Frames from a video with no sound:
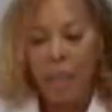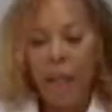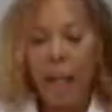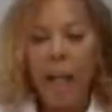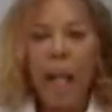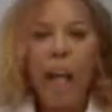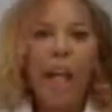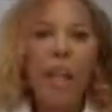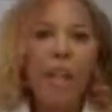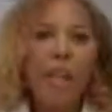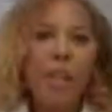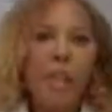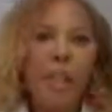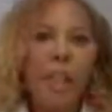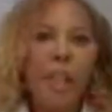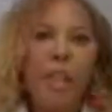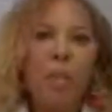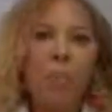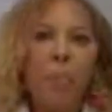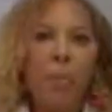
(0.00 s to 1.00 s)
I
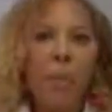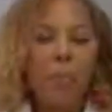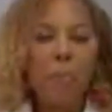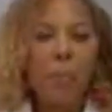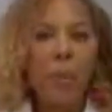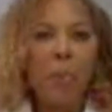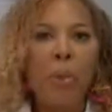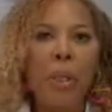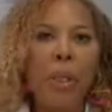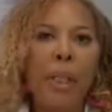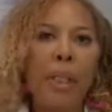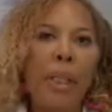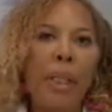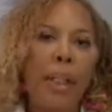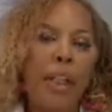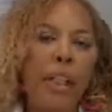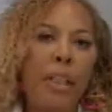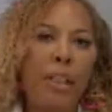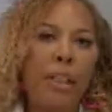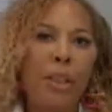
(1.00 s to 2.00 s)
think people want to
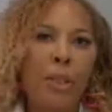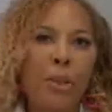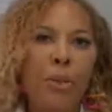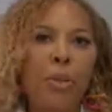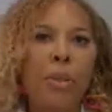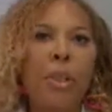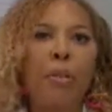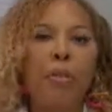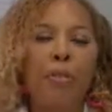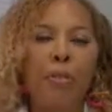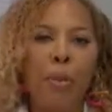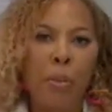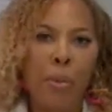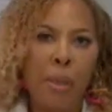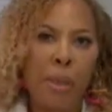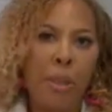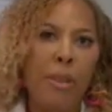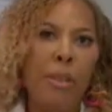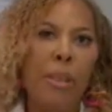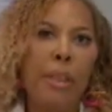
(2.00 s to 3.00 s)
get into it for
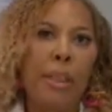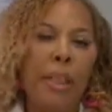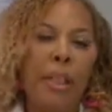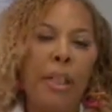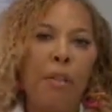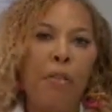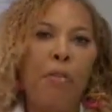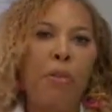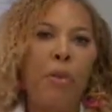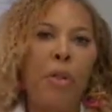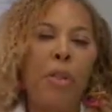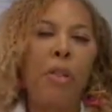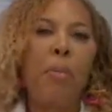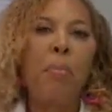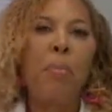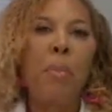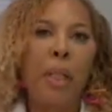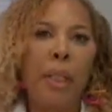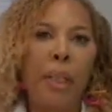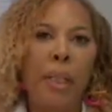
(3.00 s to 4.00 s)
what you said, for the
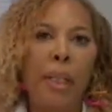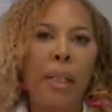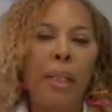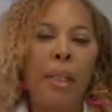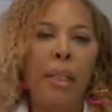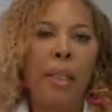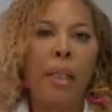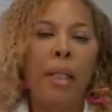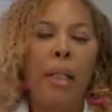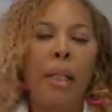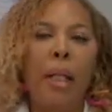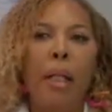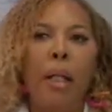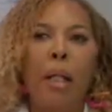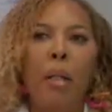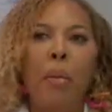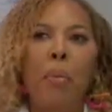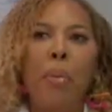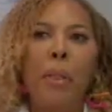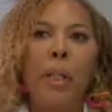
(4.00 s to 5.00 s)
money,
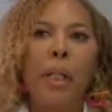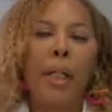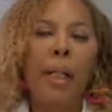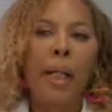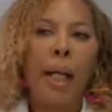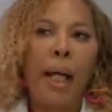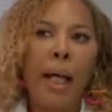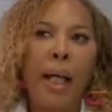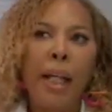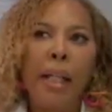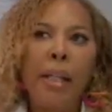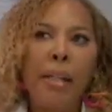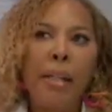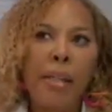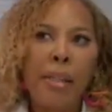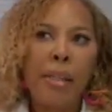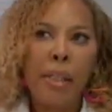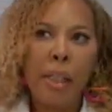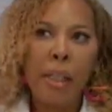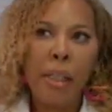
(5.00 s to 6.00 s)
but I
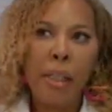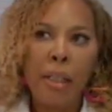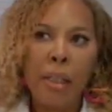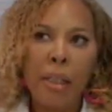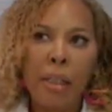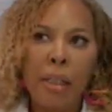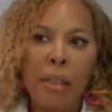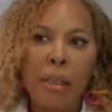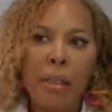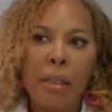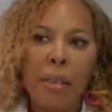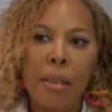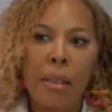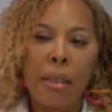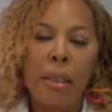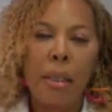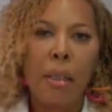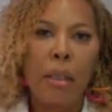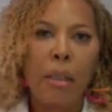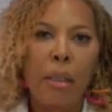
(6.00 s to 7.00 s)
think
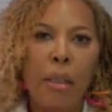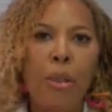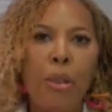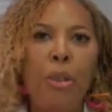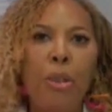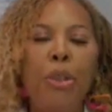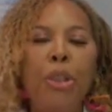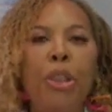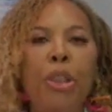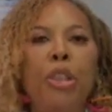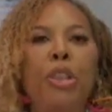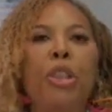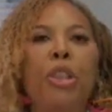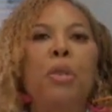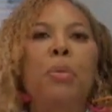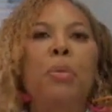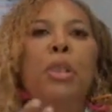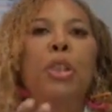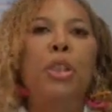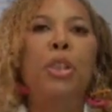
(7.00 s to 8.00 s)
you should
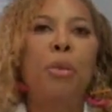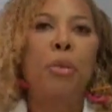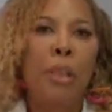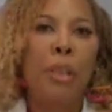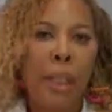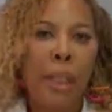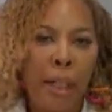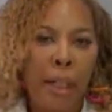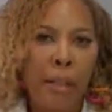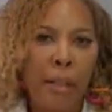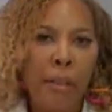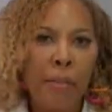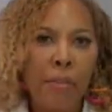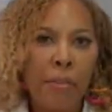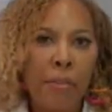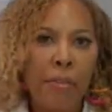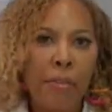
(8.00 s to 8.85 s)
do what you love